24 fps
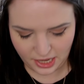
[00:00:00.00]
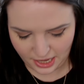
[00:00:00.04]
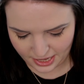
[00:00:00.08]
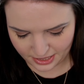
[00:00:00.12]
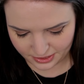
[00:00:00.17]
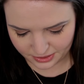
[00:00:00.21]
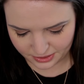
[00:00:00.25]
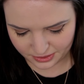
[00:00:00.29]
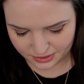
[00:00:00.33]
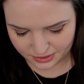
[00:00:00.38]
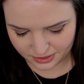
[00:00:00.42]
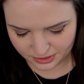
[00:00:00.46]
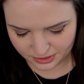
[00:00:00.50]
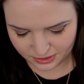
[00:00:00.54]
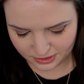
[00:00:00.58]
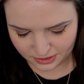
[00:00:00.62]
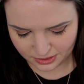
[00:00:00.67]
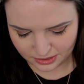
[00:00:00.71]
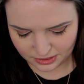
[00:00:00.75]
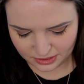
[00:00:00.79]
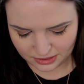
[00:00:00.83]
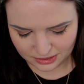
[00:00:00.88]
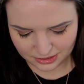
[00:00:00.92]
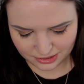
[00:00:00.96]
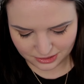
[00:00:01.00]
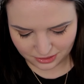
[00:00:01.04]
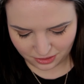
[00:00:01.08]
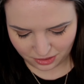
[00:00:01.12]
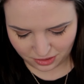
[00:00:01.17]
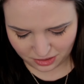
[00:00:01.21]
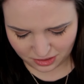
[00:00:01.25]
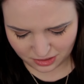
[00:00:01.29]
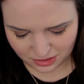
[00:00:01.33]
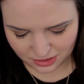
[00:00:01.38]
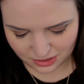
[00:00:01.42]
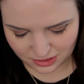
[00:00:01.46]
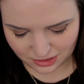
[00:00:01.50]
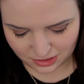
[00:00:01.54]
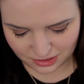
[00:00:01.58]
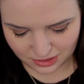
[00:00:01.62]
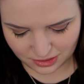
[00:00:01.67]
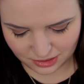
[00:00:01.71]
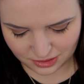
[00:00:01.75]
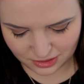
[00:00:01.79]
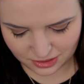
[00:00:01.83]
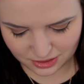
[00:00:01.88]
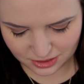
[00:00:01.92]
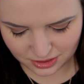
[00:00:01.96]
and
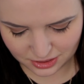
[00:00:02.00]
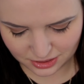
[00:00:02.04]
oh, I